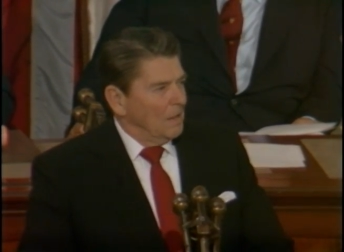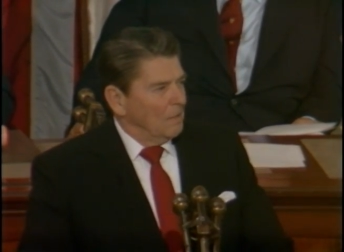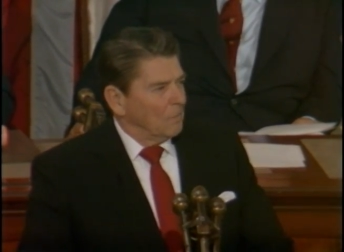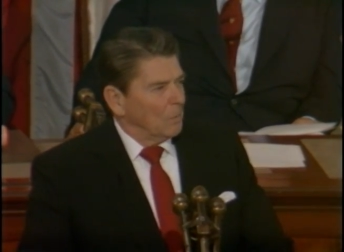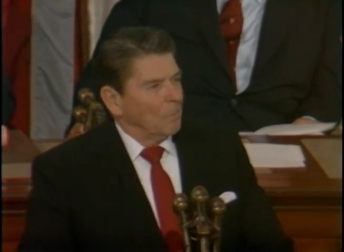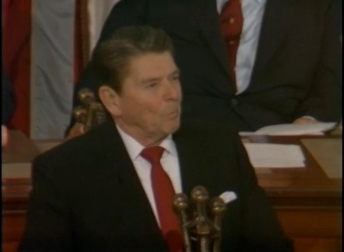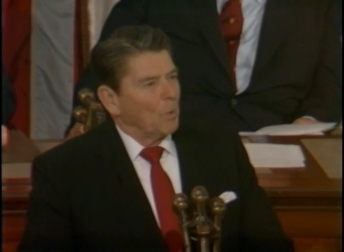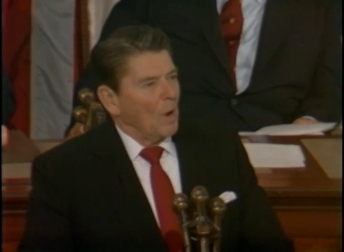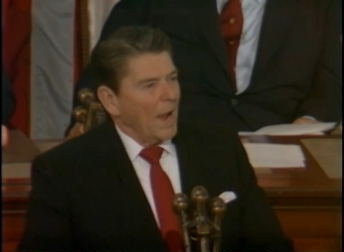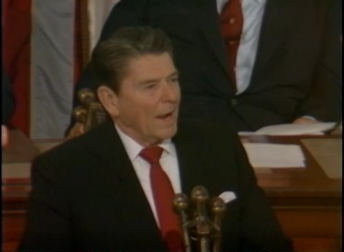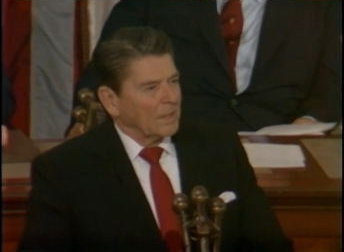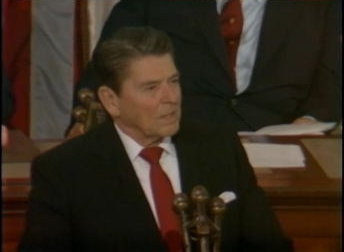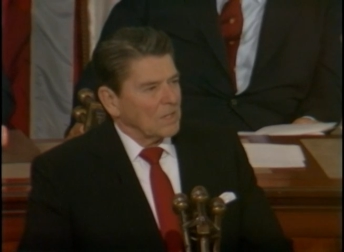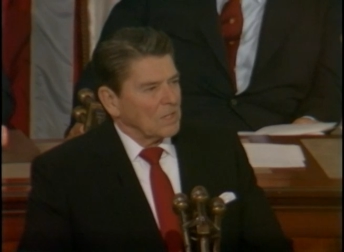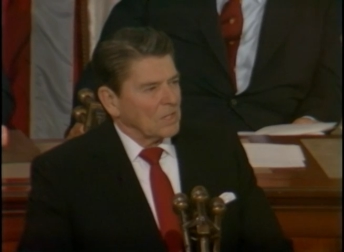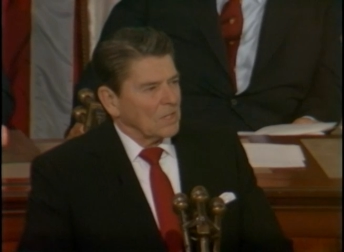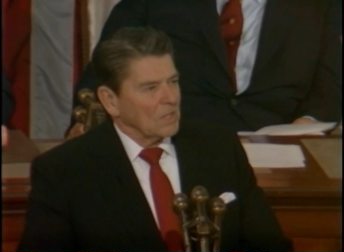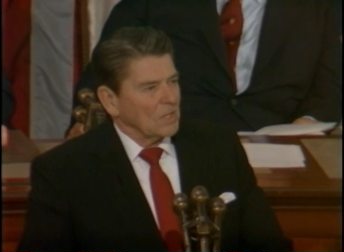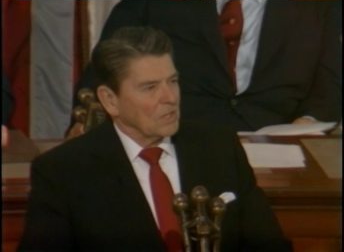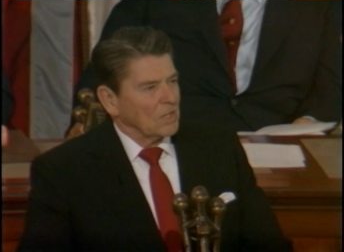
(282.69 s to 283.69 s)
for
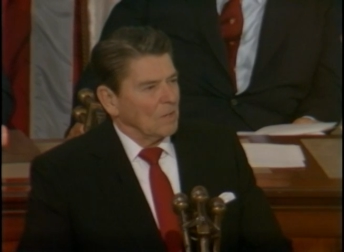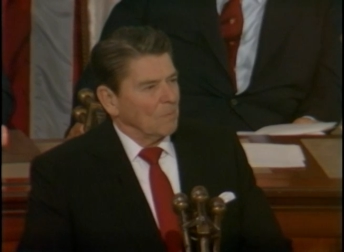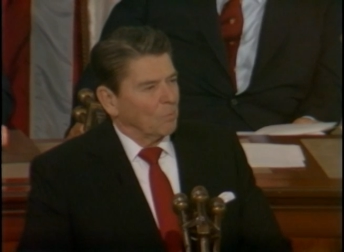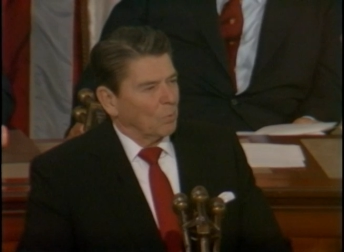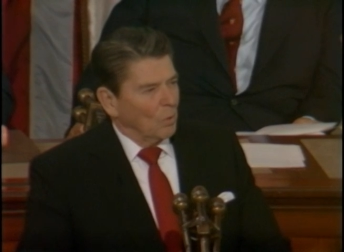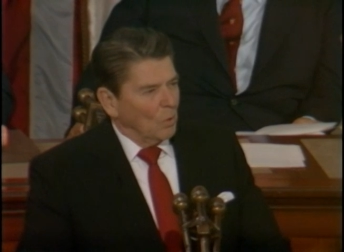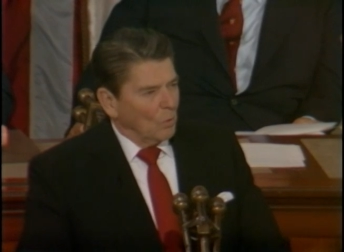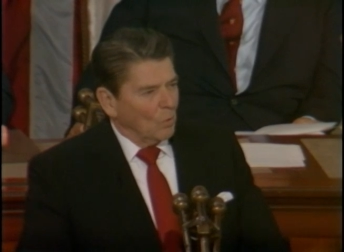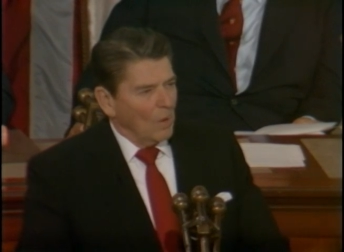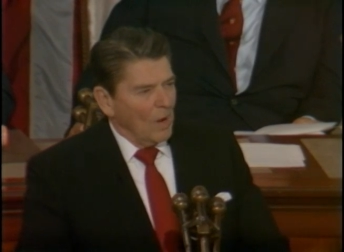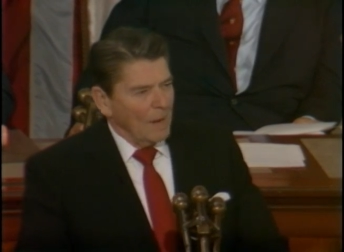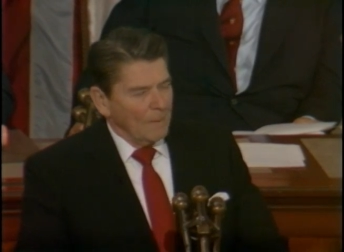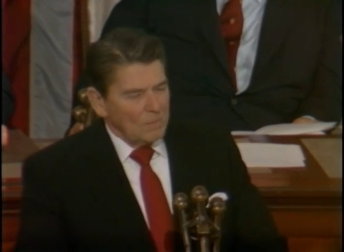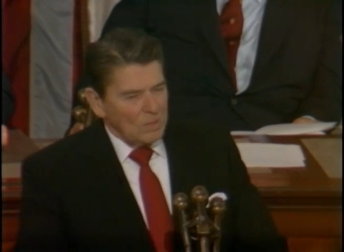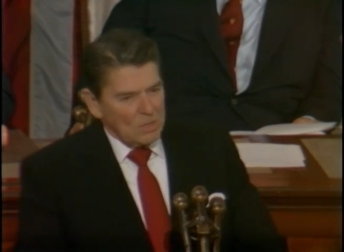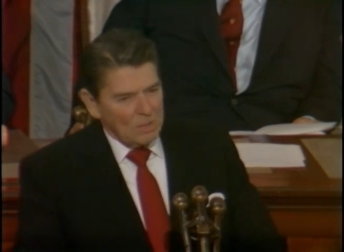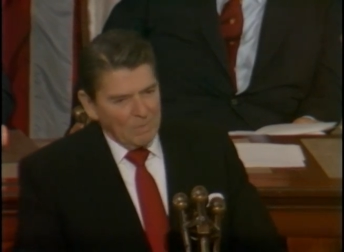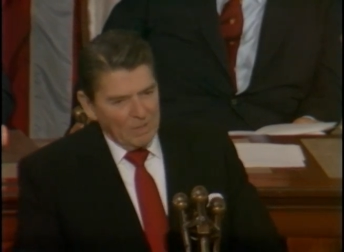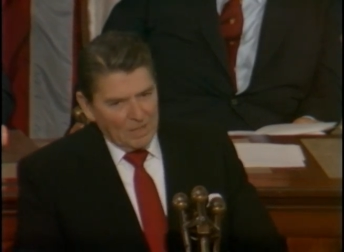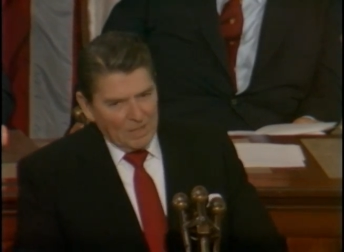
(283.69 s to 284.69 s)
practices and
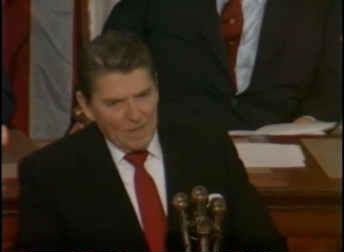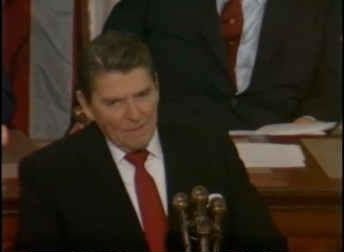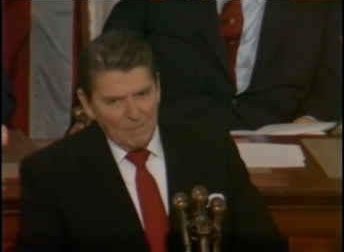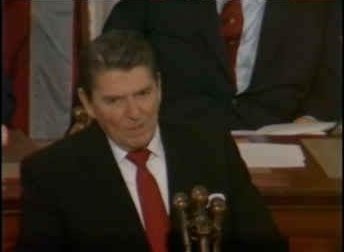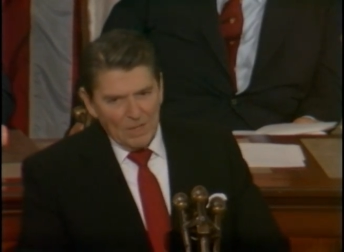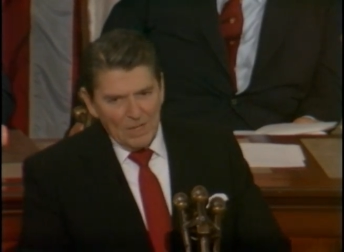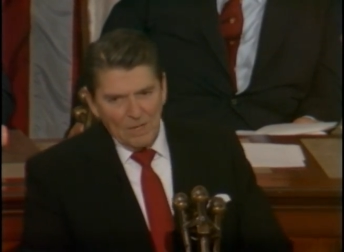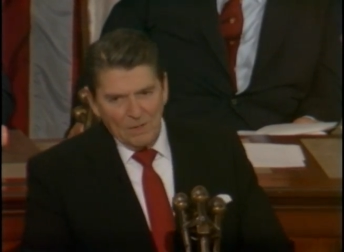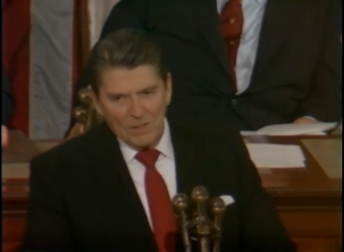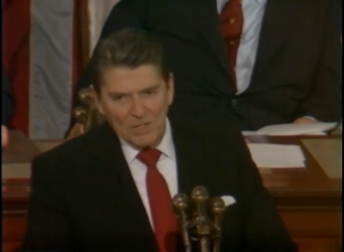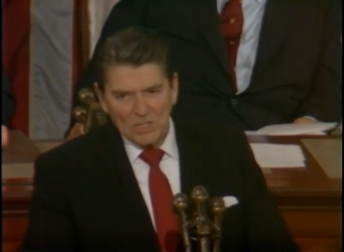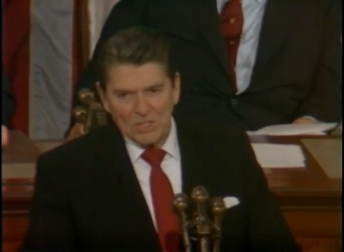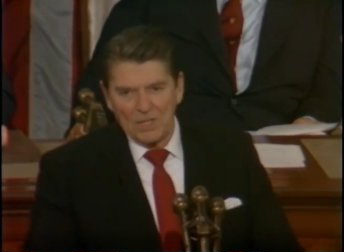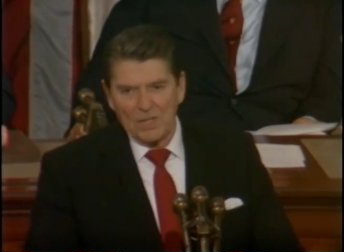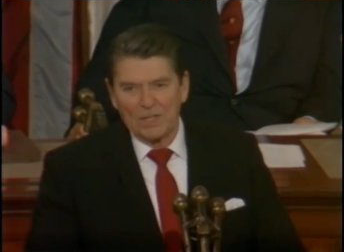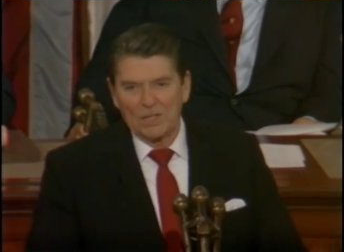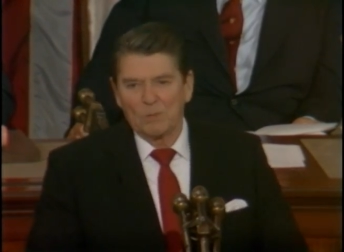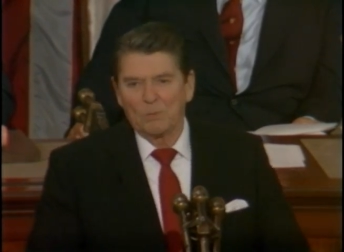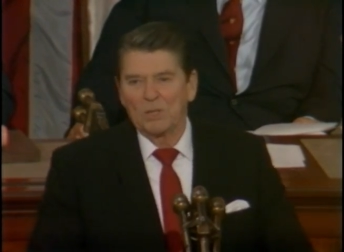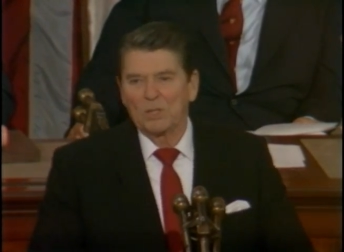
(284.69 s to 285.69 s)
programs to become the nearest
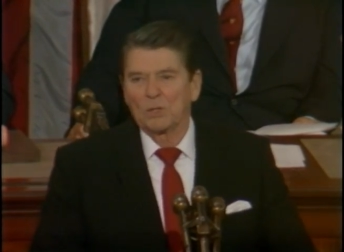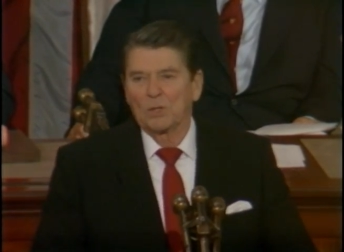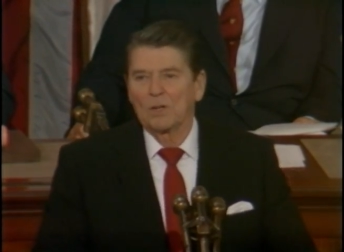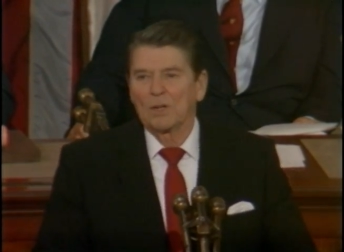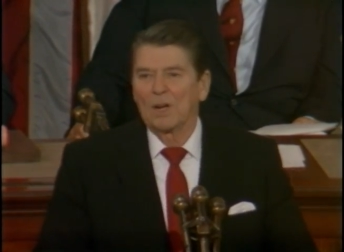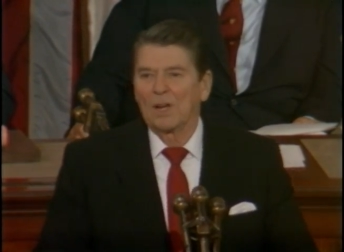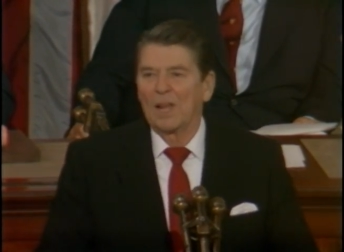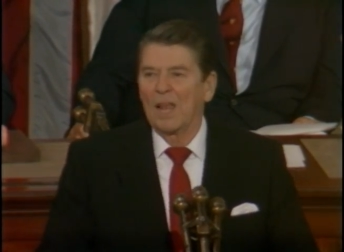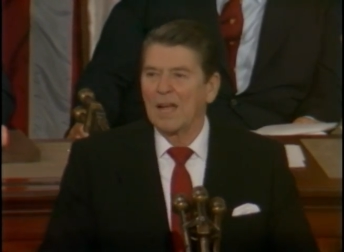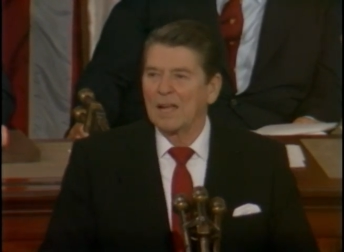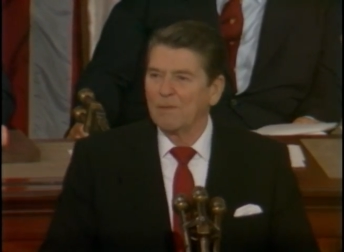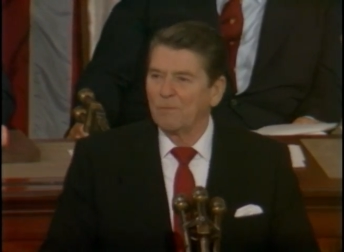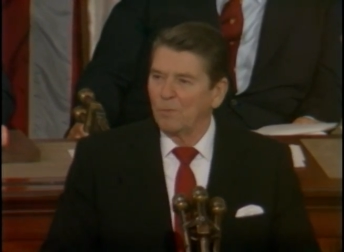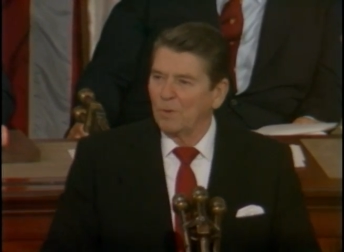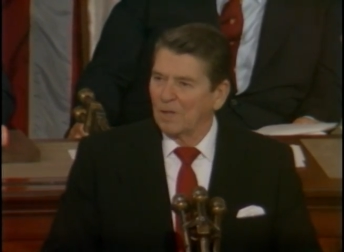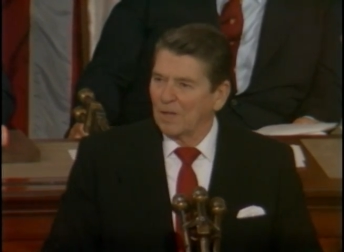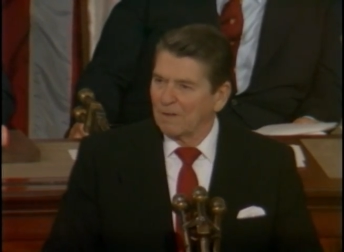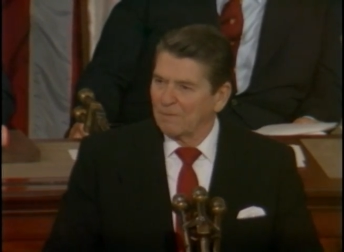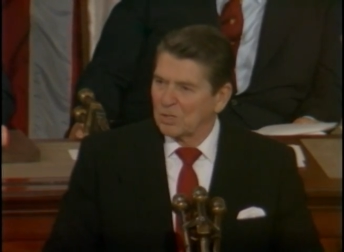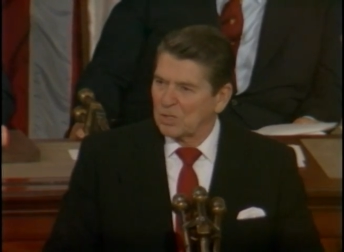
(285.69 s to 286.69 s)
thing to eternal life
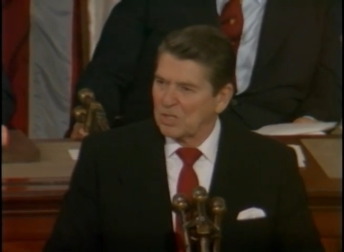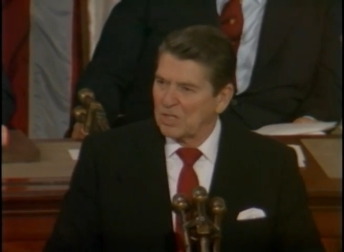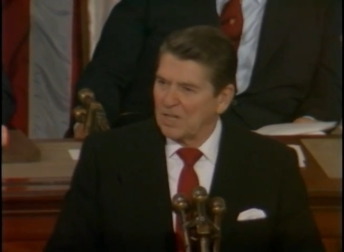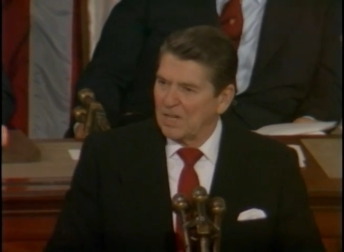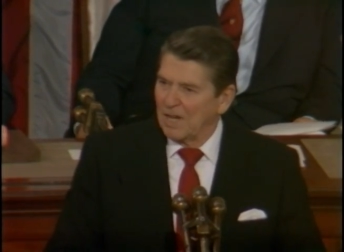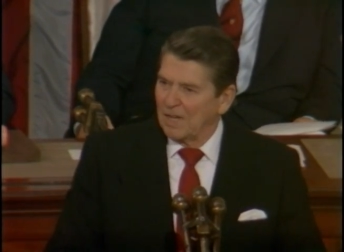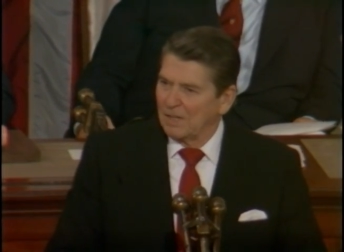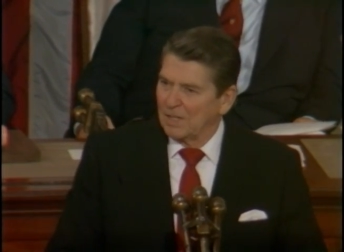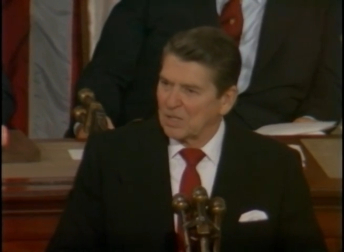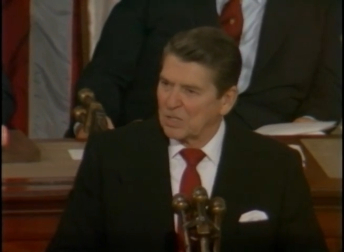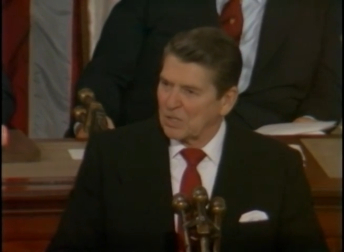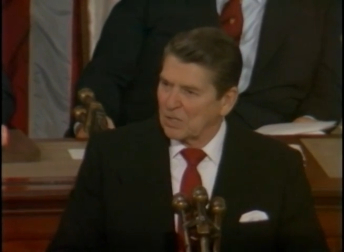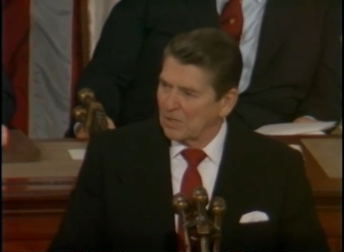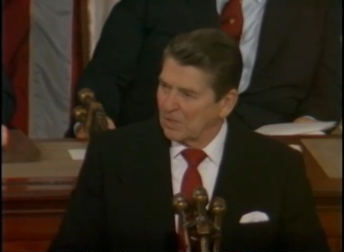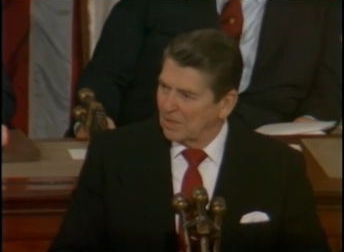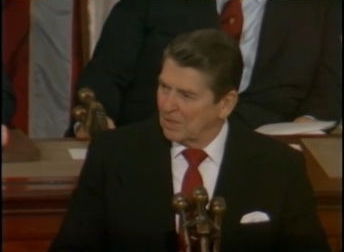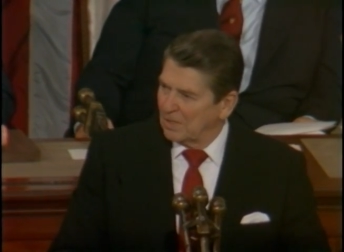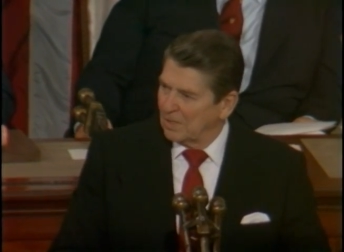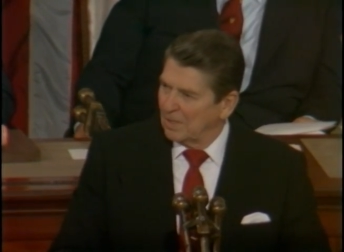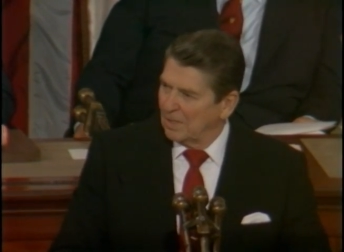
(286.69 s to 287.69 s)
we'll ever see on this
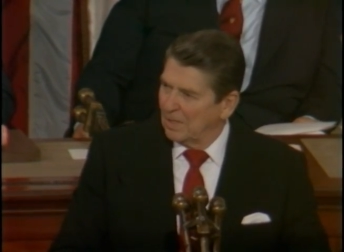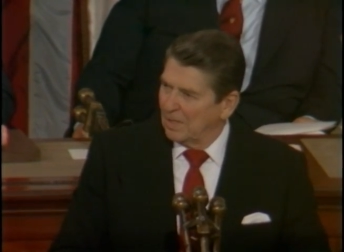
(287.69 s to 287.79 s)
earth.